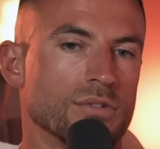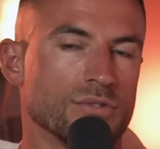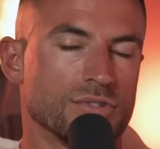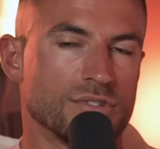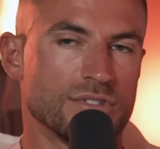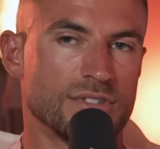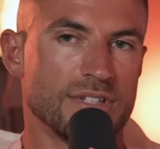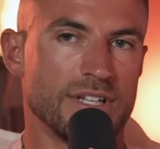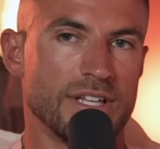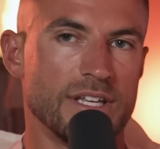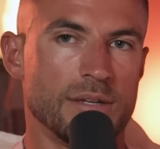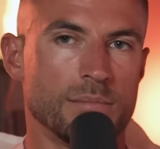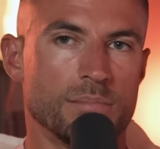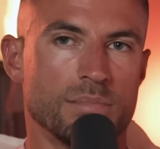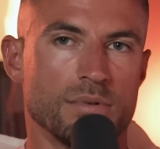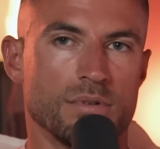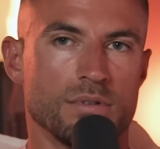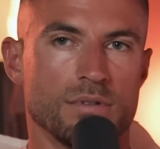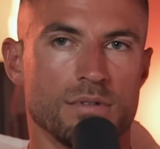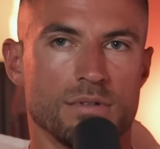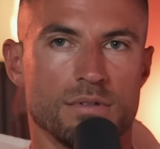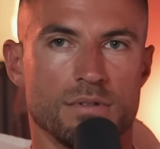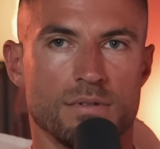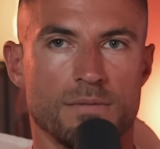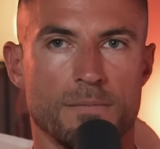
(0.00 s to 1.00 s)
sleep,
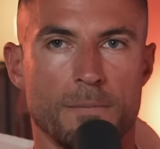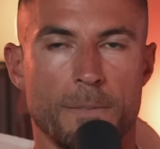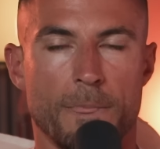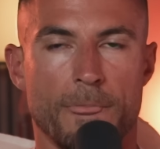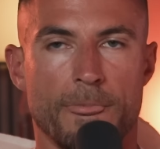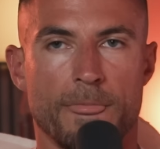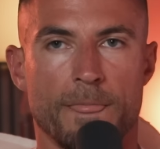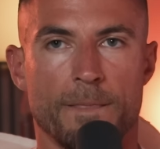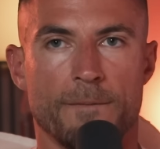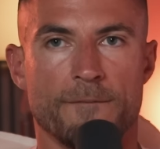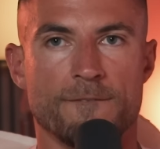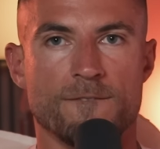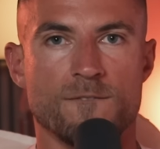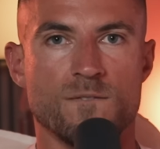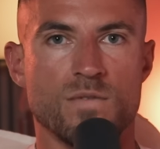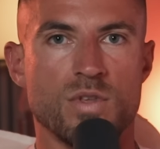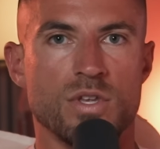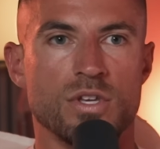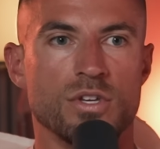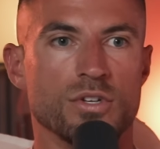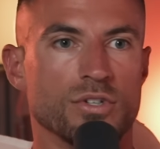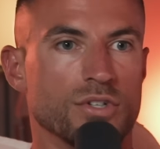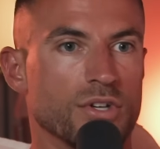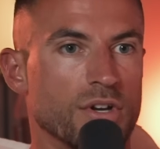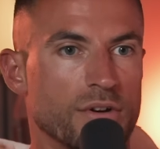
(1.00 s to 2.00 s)

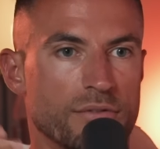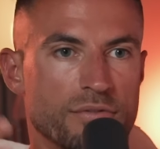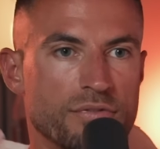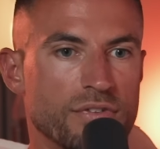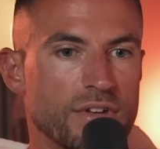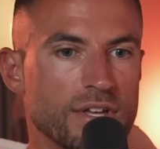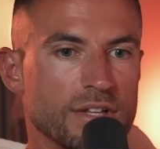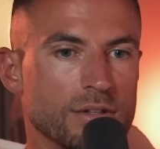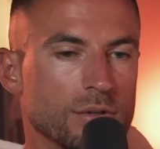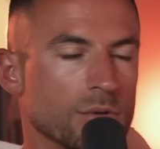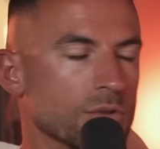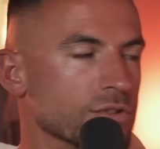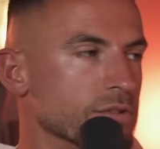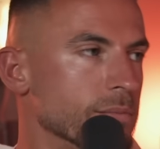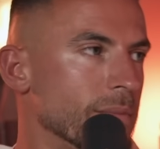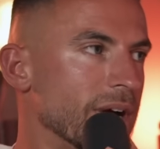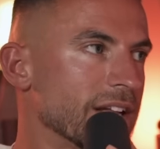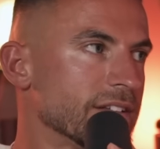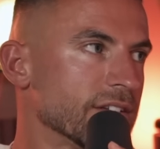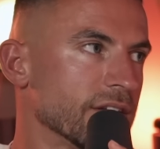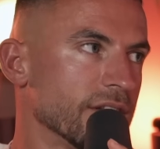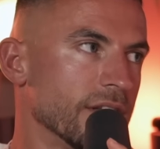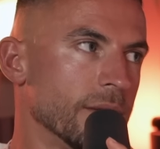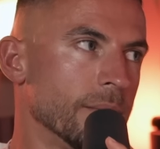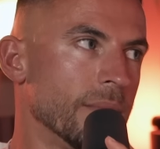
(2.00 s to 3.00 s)
you're going to feel
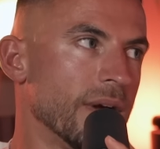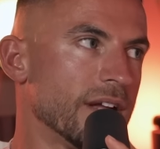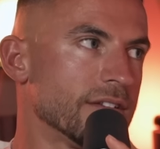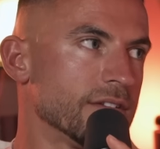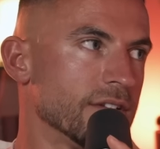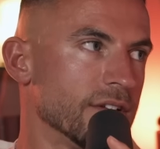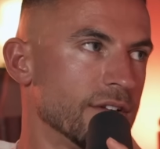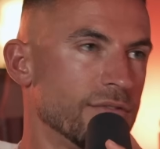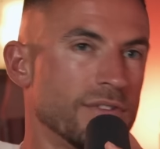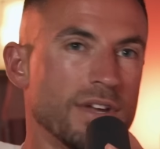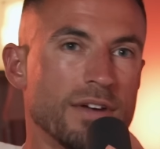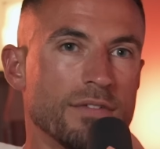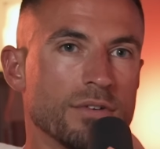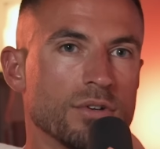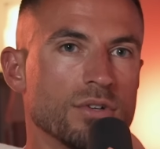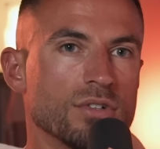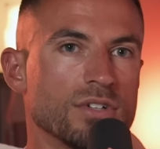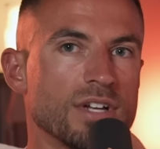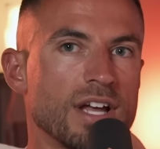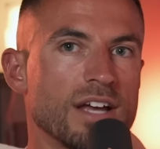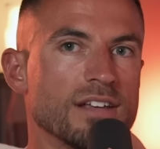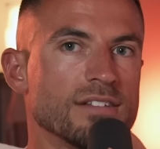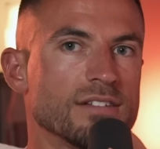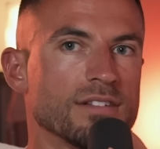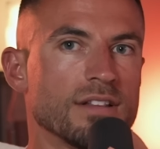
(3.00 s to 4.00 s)
automatically better. If you have a good
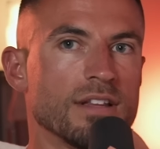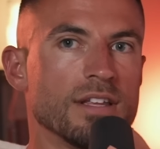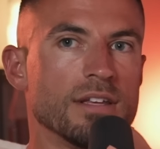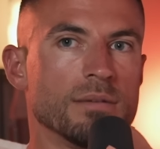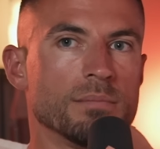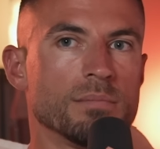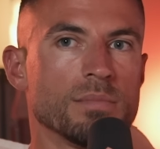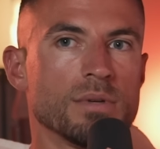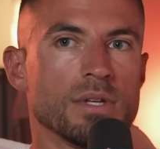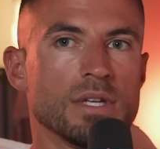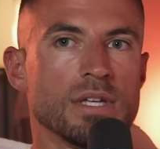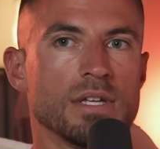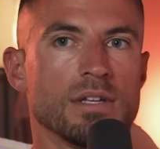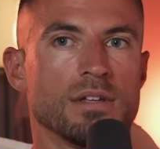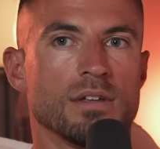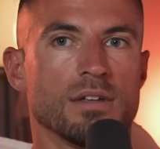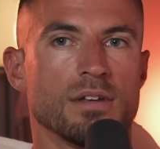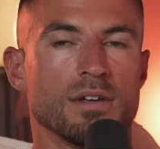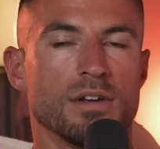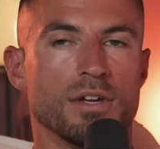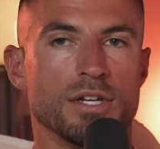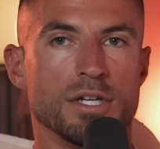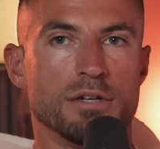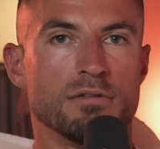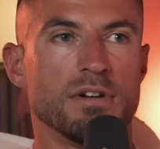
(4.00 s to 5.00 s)
night's sleep
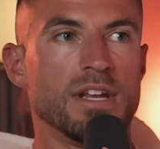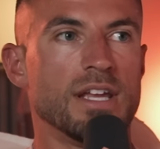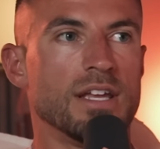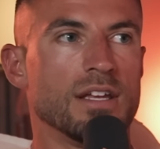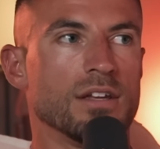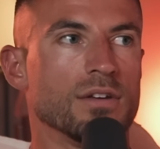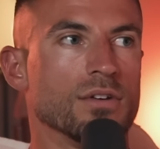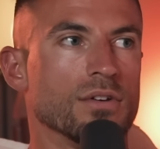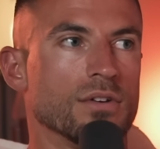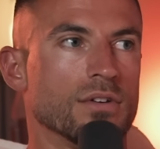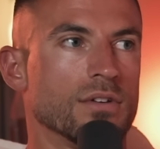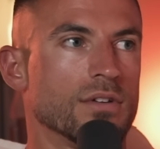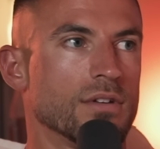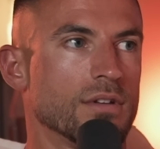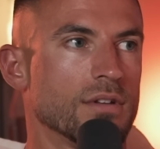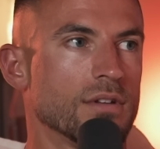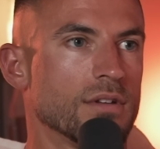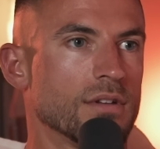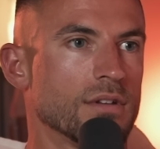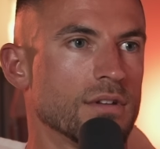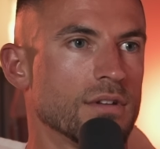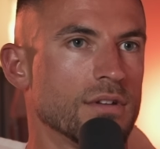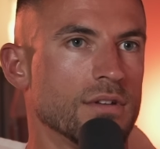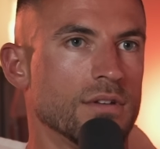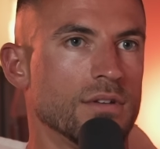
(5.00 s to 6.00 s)
and you're eating good,
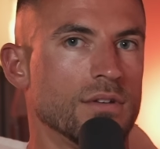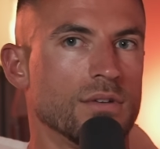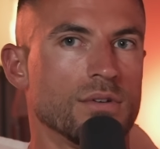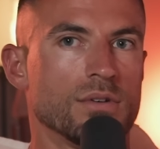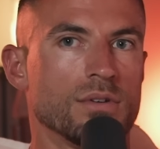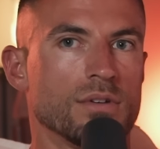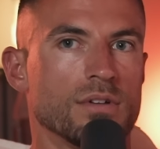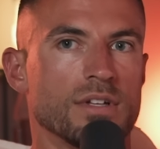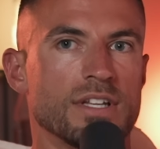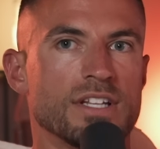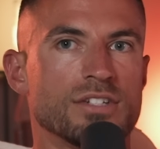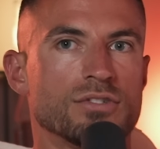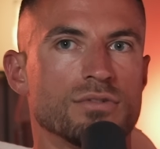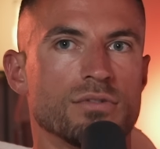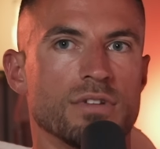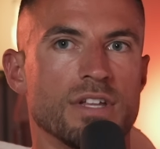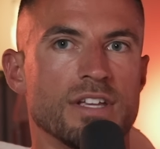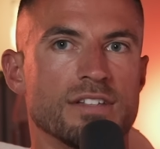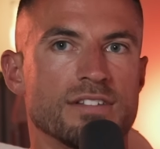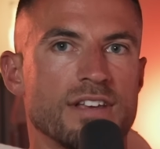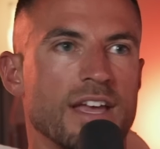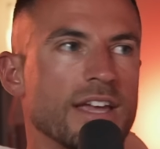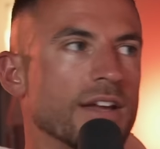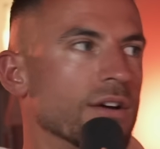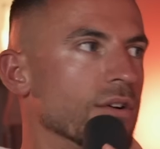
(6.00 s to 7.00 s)
you can literally
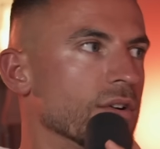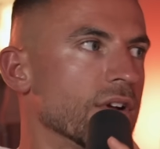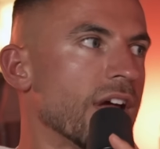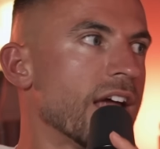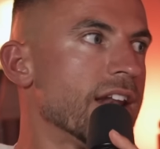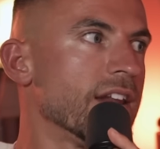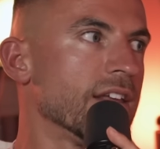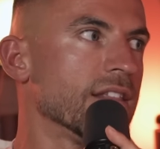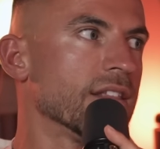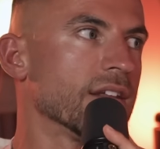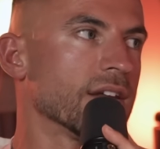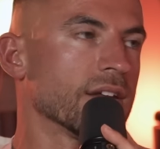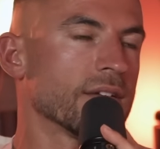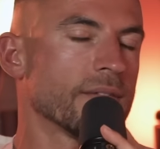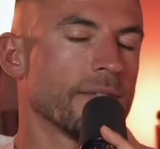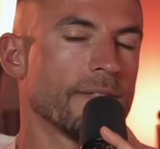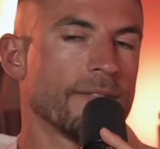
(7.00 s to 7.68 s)
take on anything.